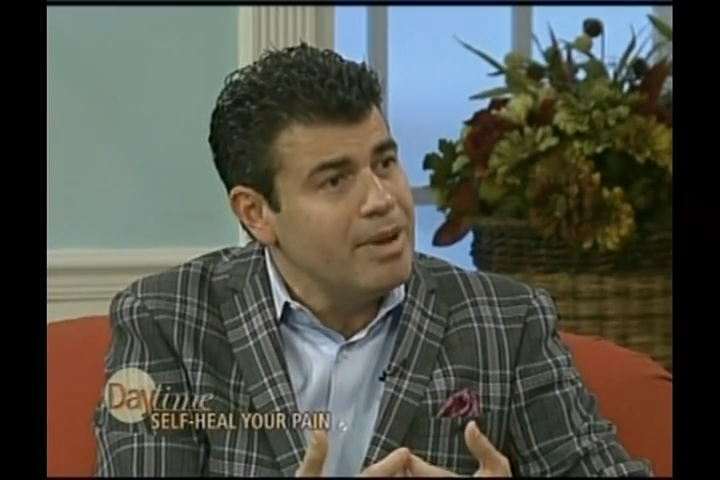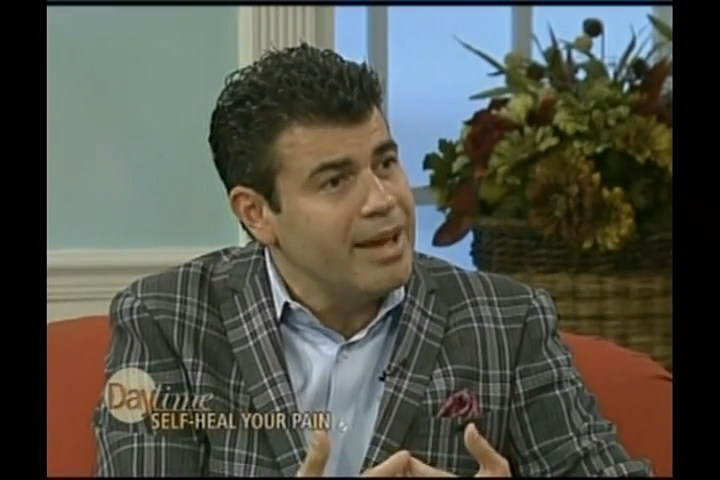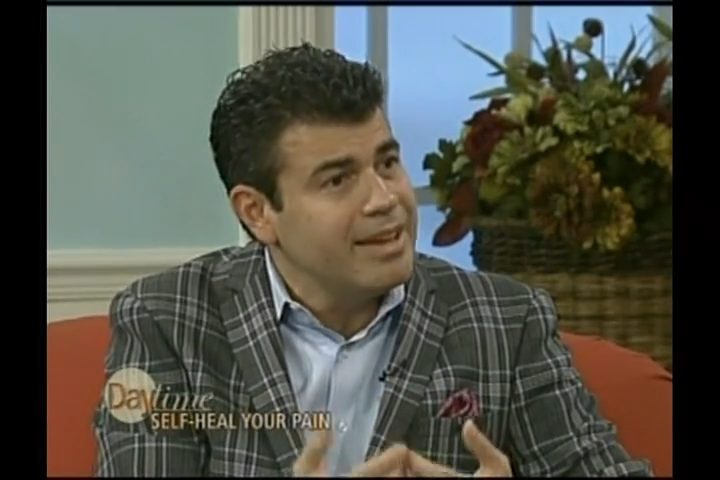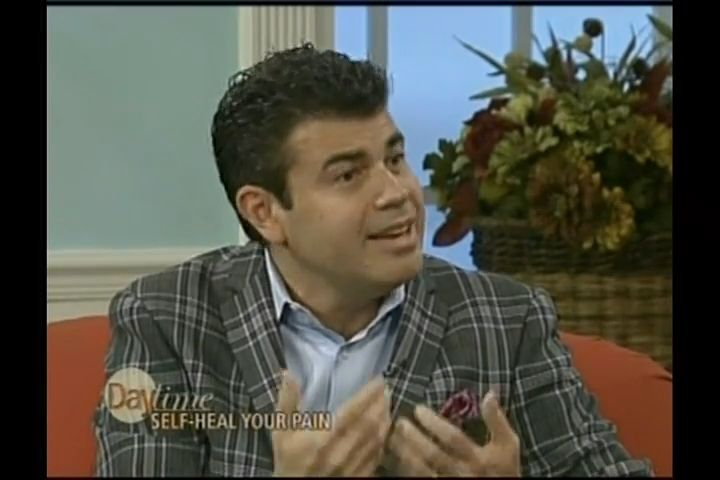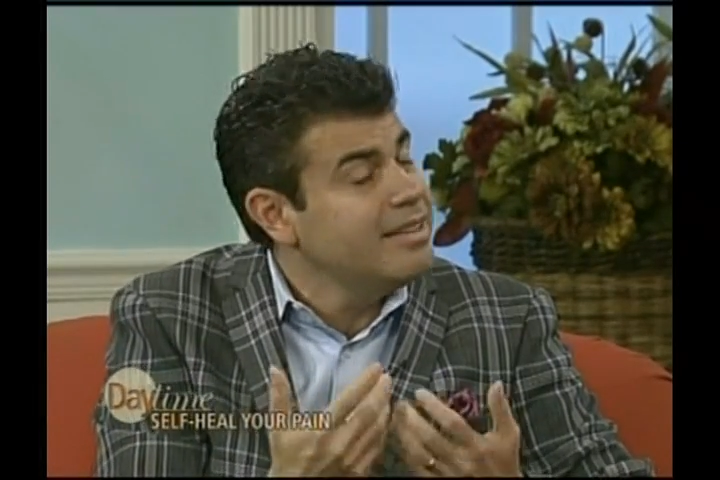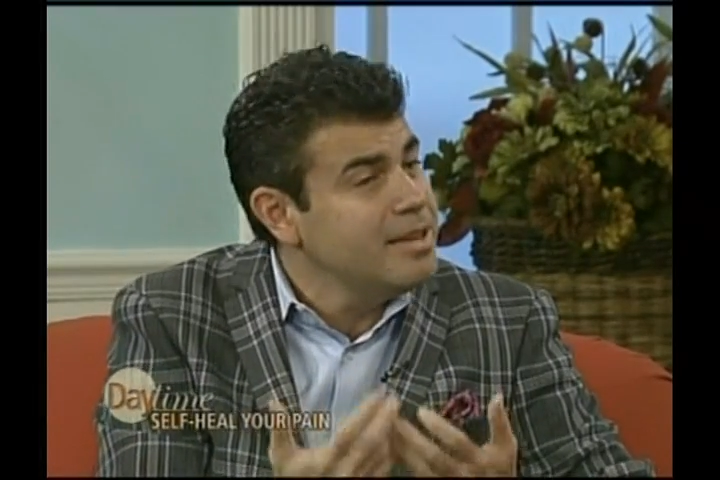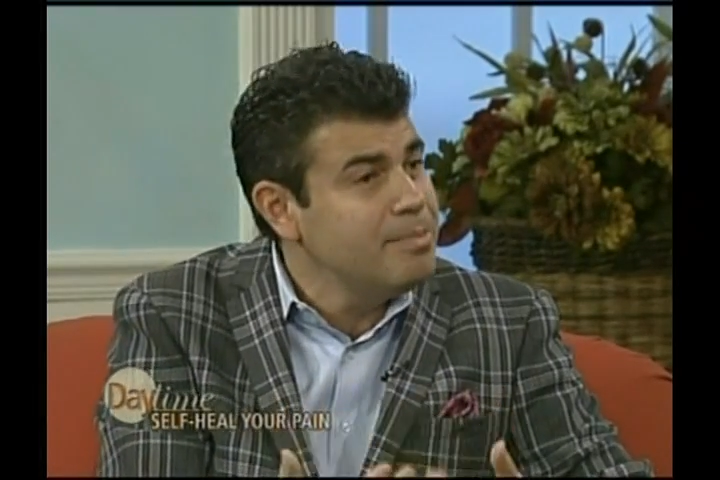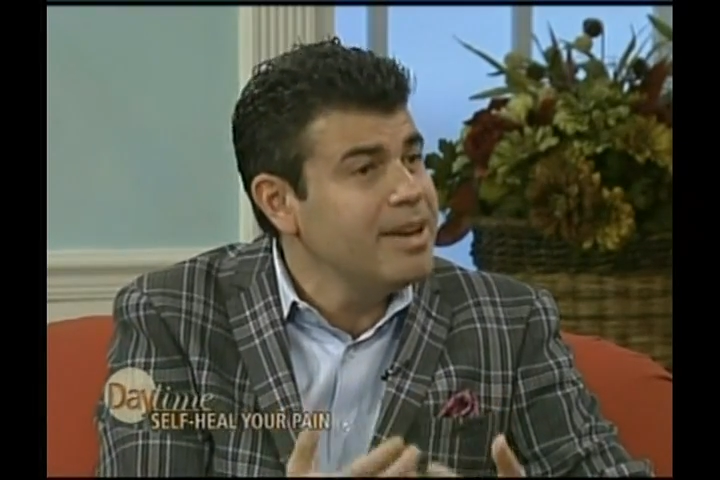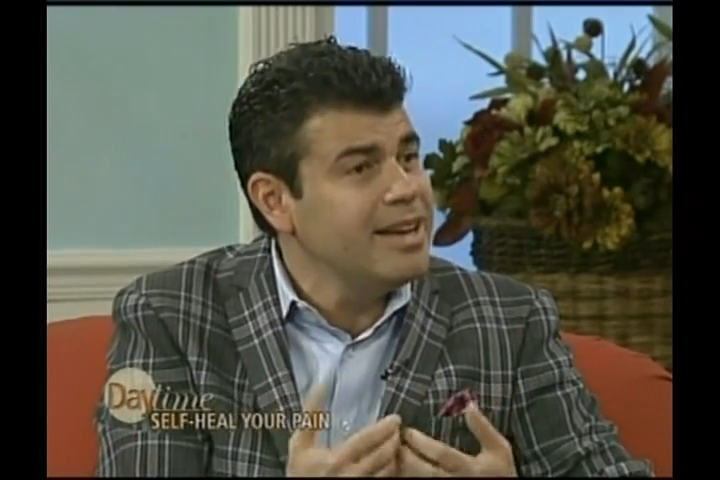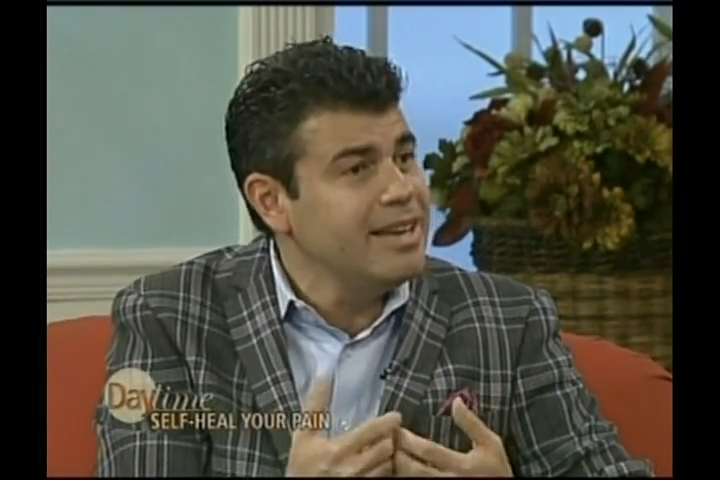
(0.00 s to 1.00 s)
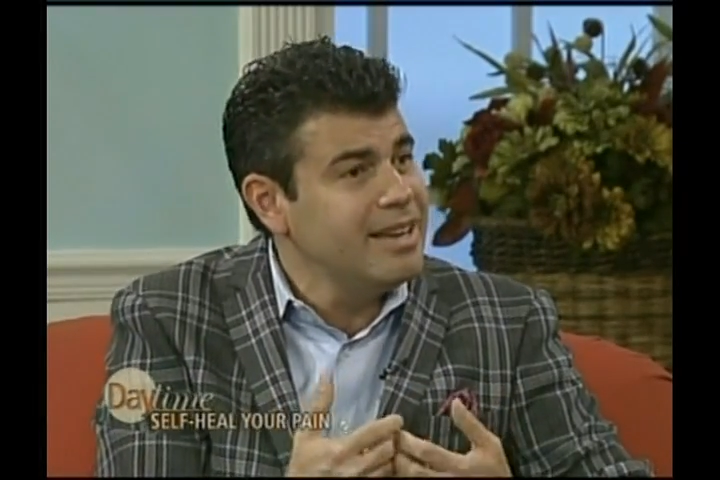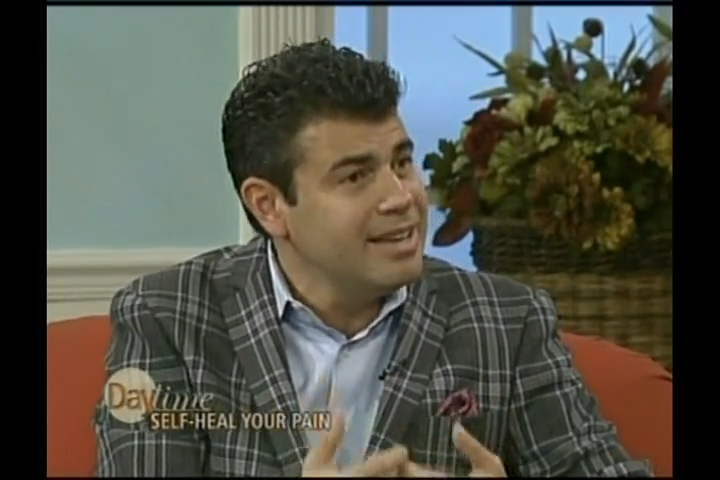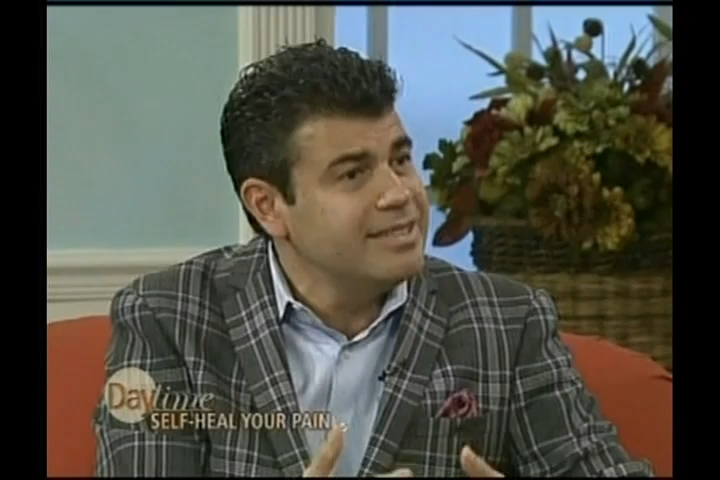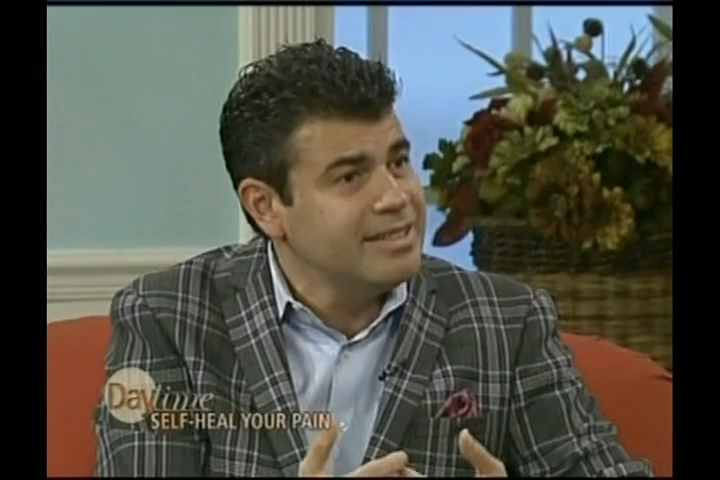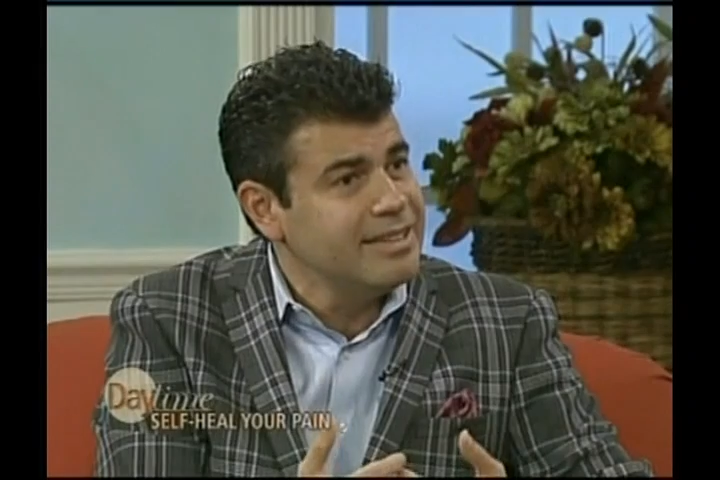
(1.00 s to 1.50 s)
back, and typically it
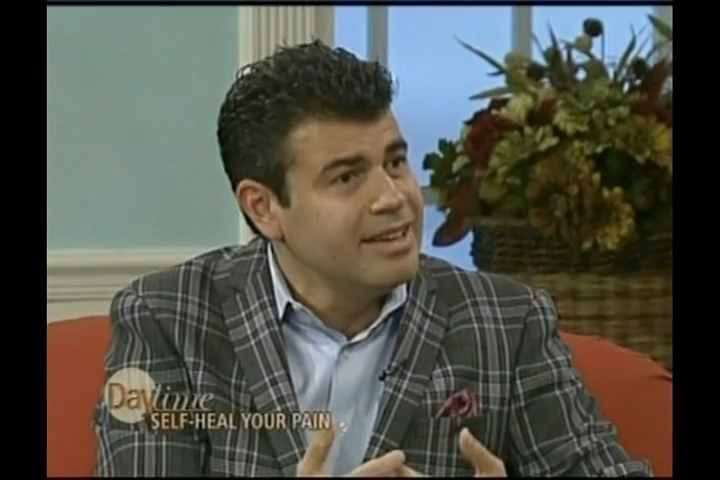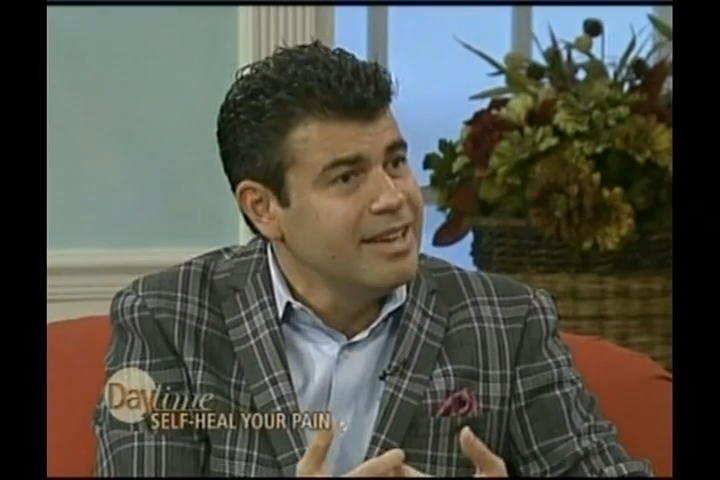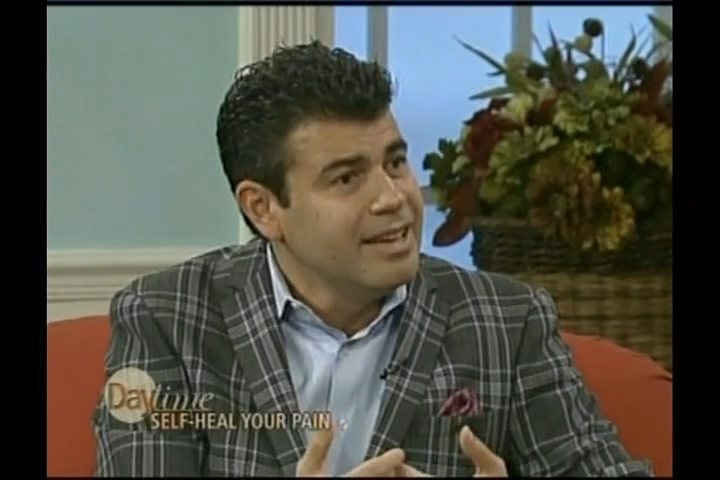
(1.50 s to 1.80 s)
isn't.